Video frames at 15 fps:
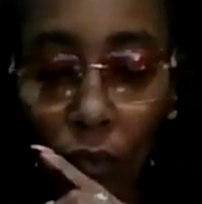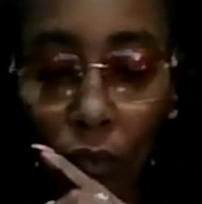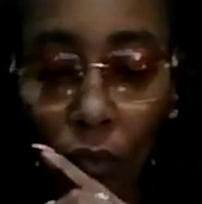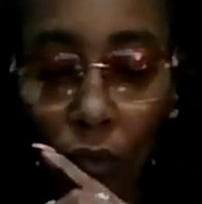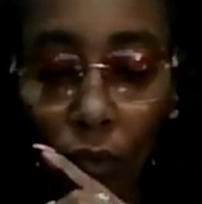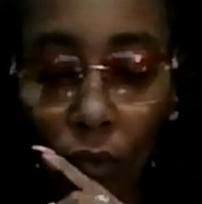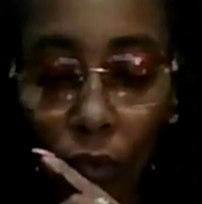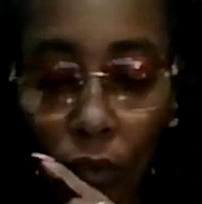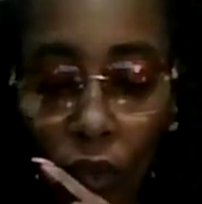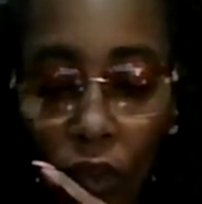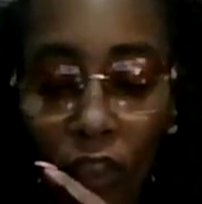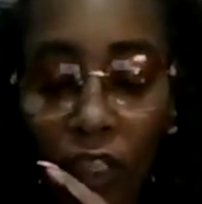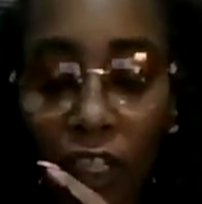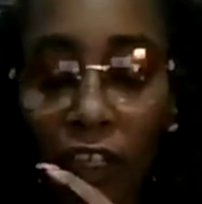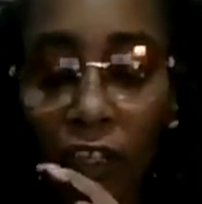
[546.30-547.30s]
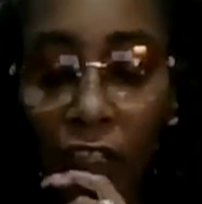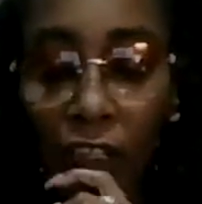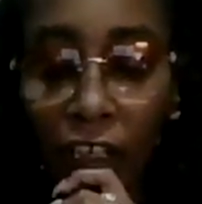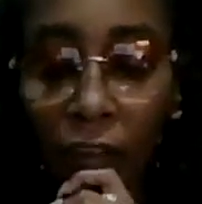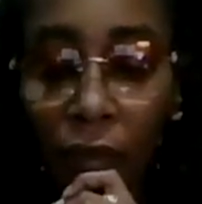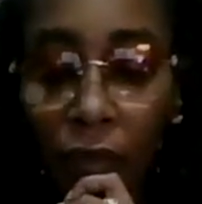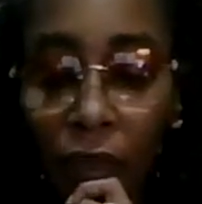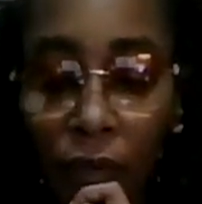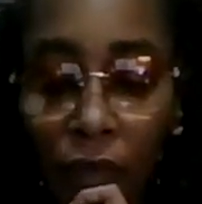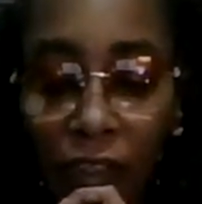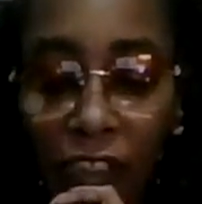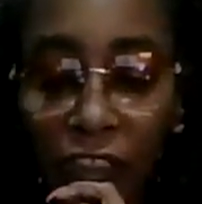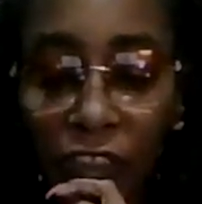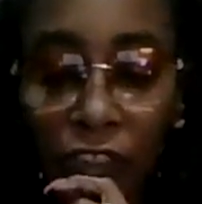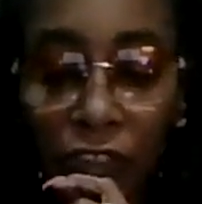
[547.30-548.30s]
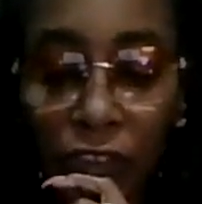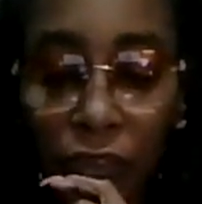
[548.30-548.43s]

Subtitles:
we didn't get a lot of revelations.